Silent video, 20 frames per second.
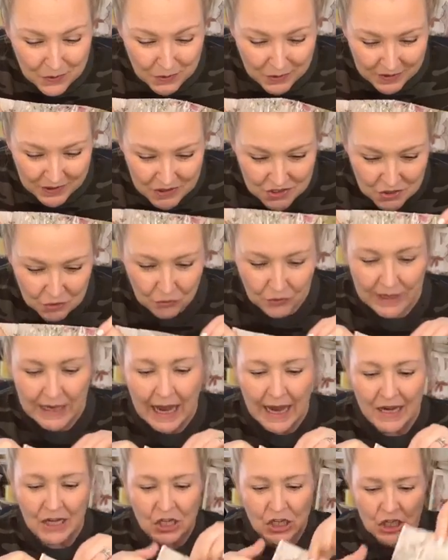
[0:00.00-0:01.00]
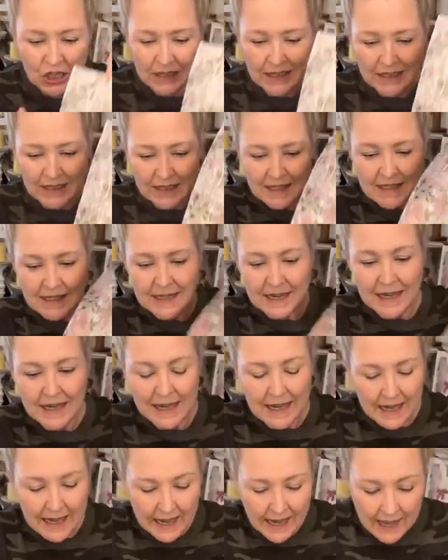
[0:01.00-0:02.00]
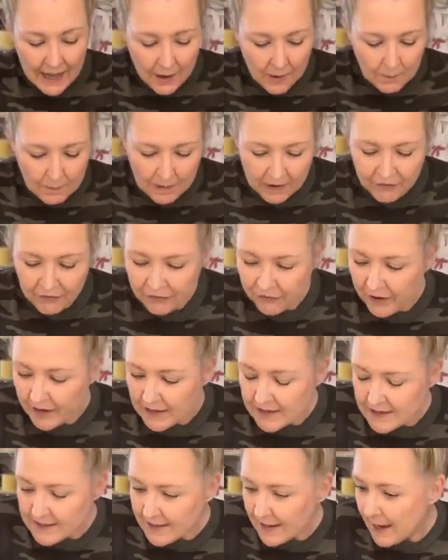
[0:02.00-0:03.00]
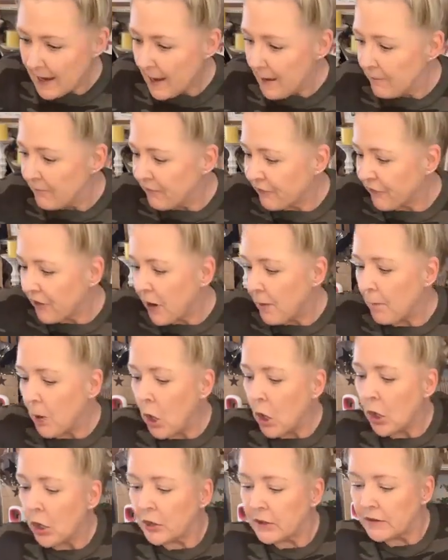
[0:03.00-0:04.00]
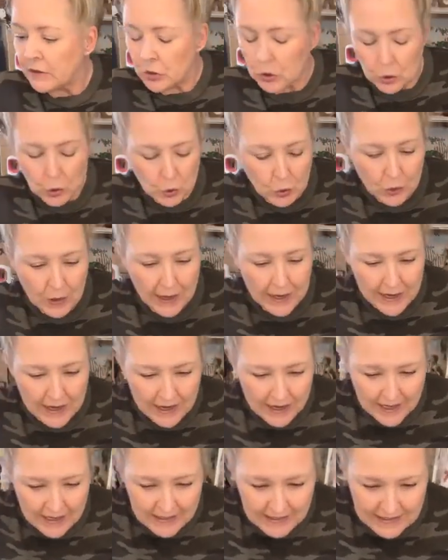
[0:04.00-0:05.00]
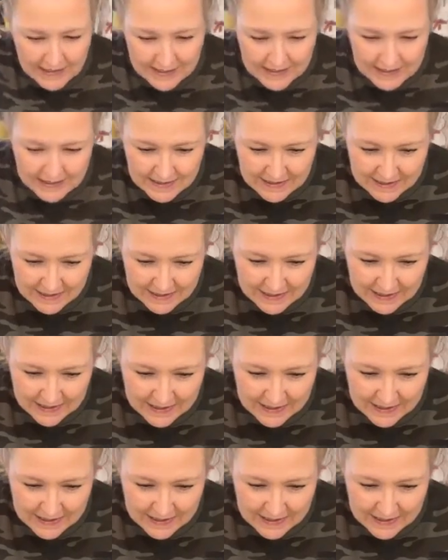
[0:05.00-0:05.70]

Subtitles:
Cornish Creations. My friend Deb from Art and Grace.